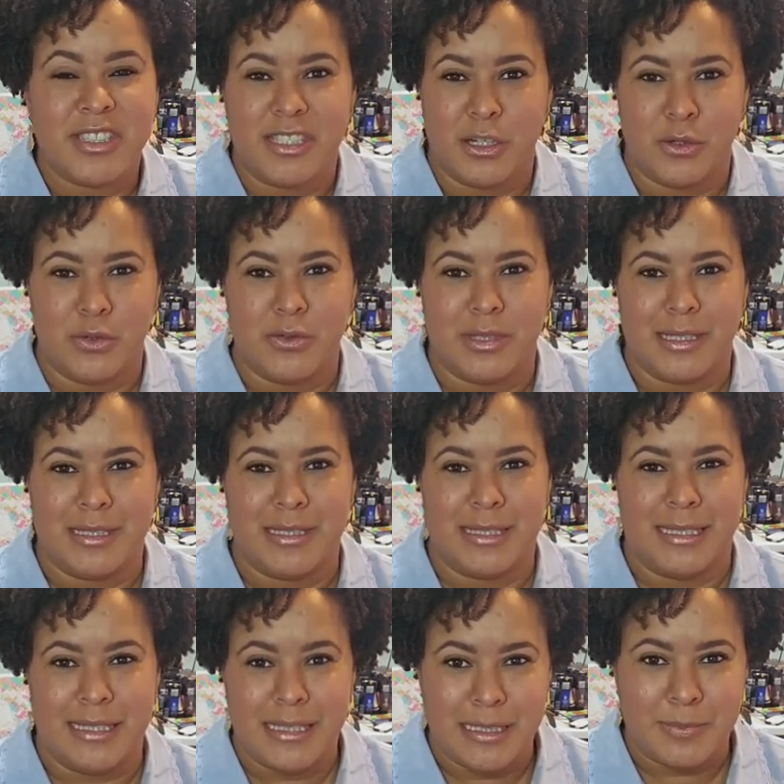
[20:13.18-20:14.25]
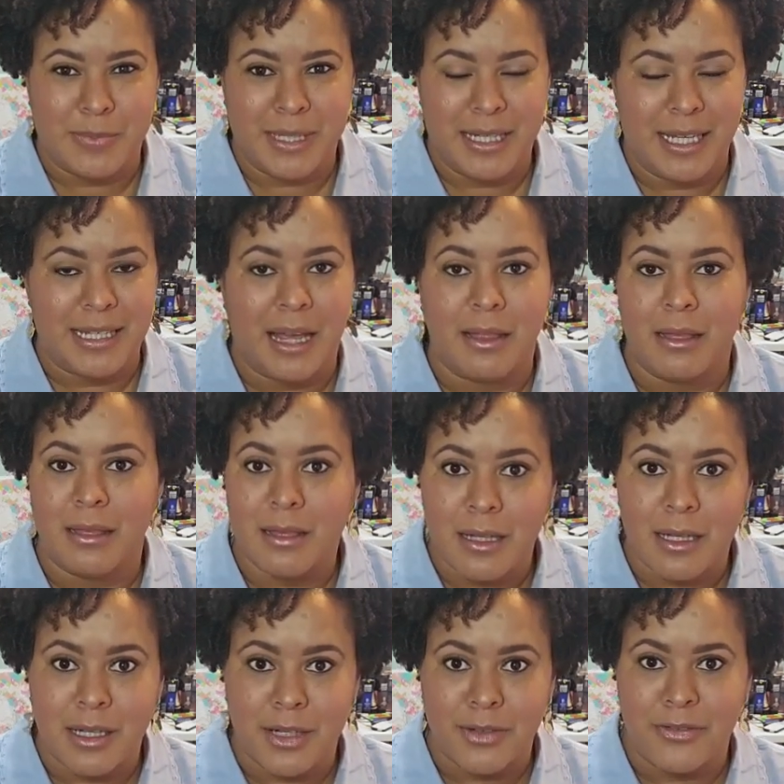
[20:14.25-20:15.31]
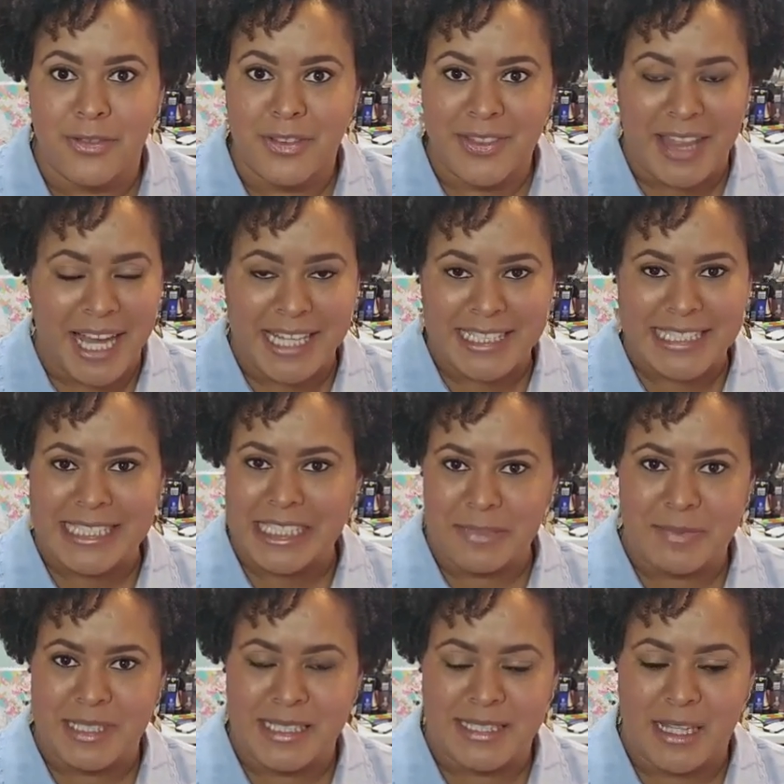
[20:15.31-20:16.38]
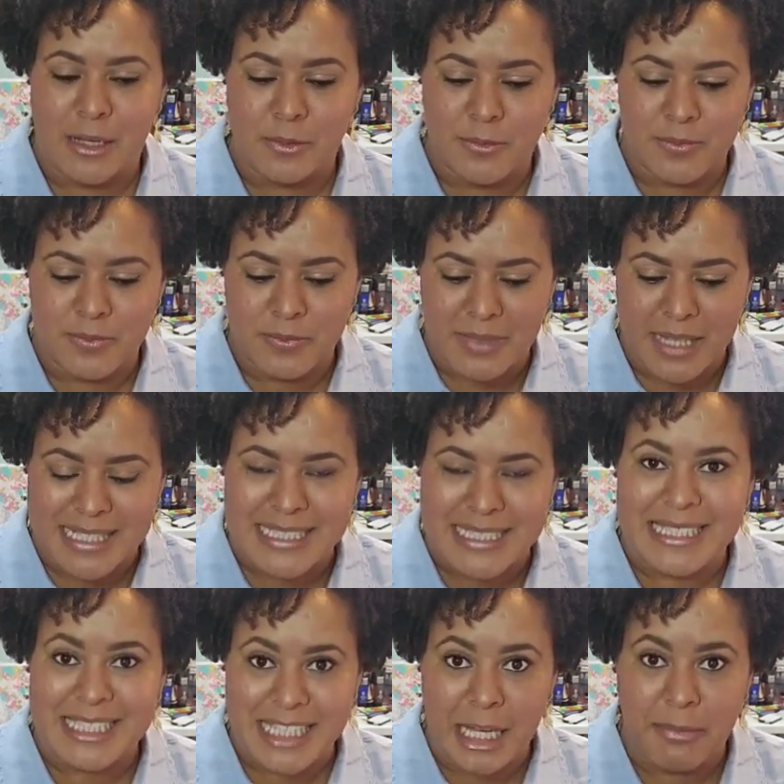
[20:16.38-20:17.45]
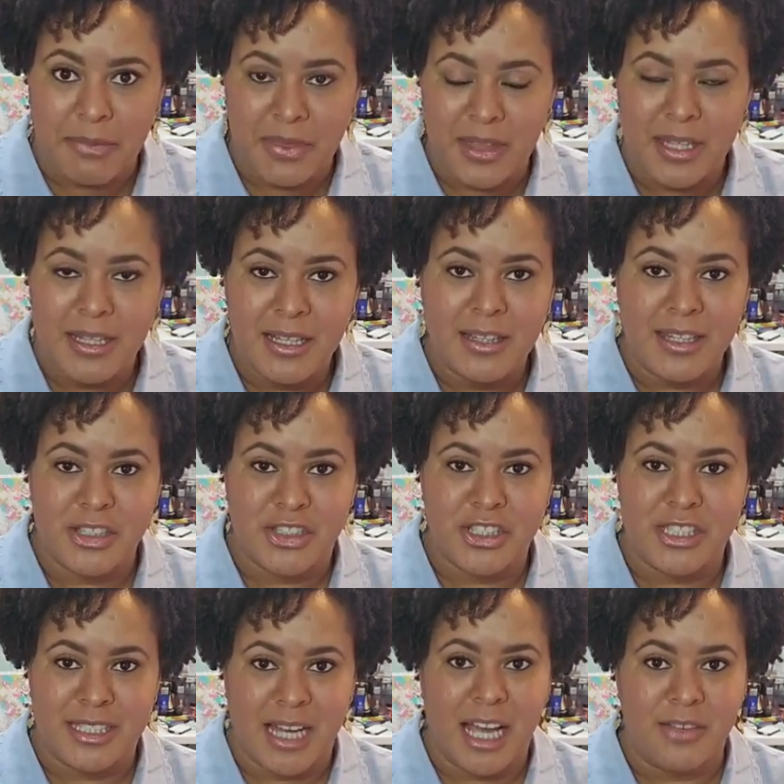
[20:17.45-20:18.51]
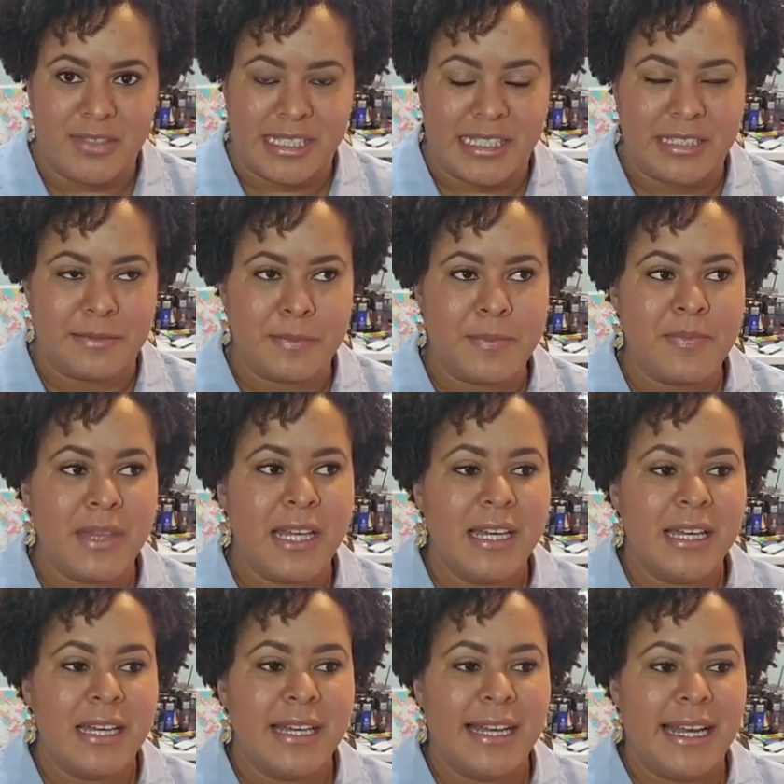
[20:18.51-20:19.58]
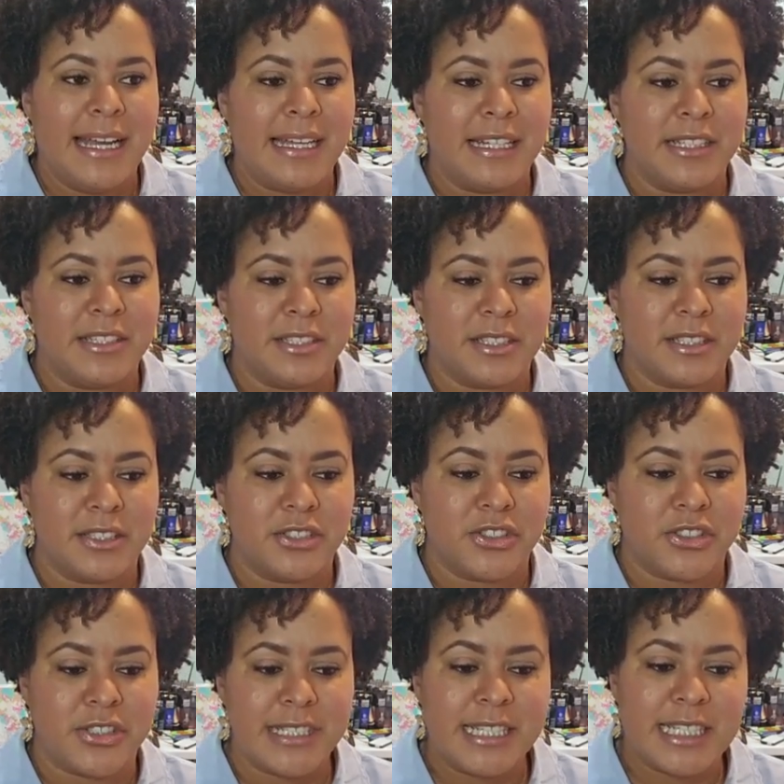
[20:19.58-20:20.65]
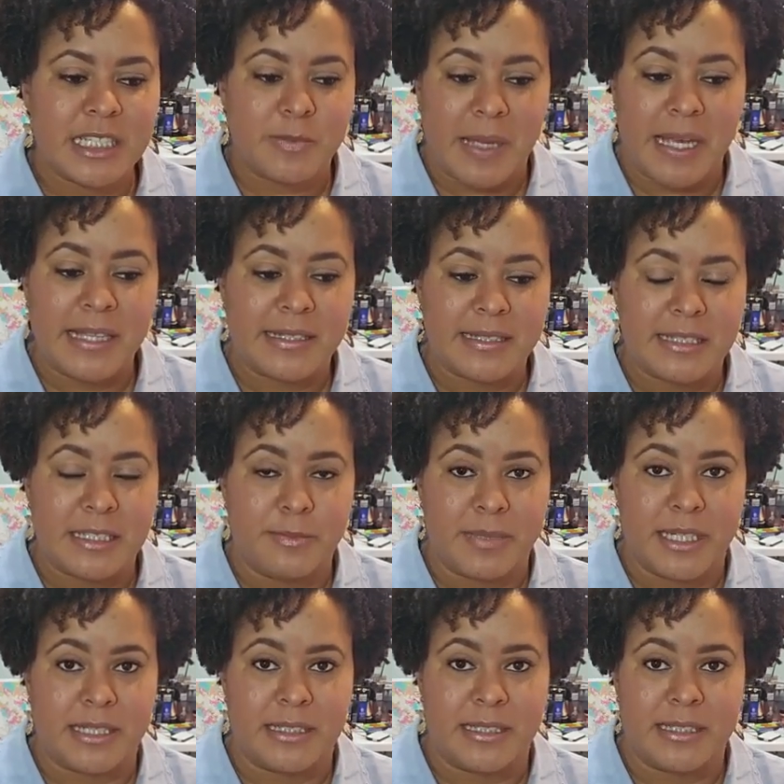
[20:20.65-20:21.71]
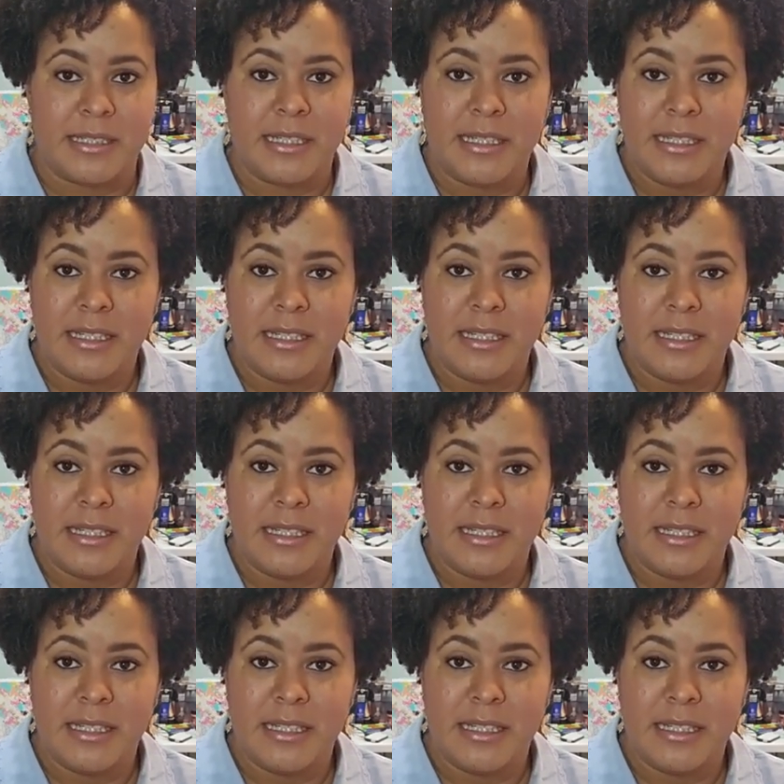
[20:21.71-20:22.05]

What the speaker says: goes deep, and I love that deepness, that depth that she dives in. And she has basically been